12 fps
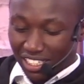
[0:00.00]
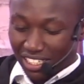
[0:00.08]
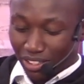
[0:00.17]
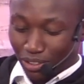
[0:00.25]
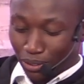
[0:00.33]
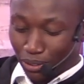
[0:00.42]

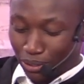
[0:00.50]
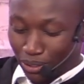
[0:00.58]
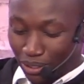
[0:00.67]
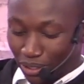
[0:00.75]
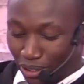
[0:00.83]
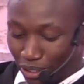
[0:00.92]
Udu
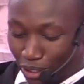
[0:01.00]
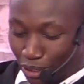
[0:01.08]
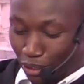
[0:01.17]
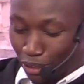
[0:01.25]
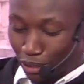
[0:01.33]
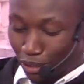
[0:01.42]

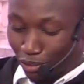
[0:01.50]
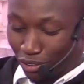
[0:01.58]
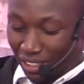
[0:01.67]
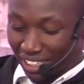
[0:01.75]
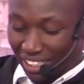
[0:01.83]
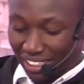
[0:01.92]
to
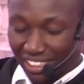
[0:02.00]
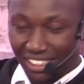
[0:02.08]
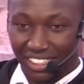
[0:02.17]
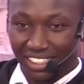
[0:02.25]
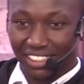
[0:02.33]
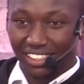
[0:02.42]
finish.
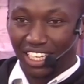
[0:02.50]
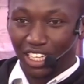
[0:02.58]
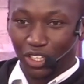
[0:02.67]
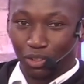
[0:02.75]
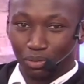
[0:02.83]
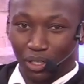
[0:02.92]
Thank
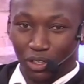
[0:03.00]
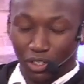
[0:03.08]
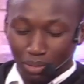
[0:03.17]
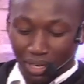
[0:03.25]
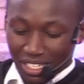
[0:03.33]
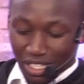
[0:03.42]
you. May God
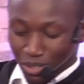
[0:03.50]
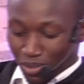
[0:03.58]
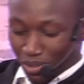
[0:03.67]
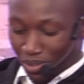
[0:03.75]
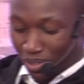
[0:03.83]
bless you.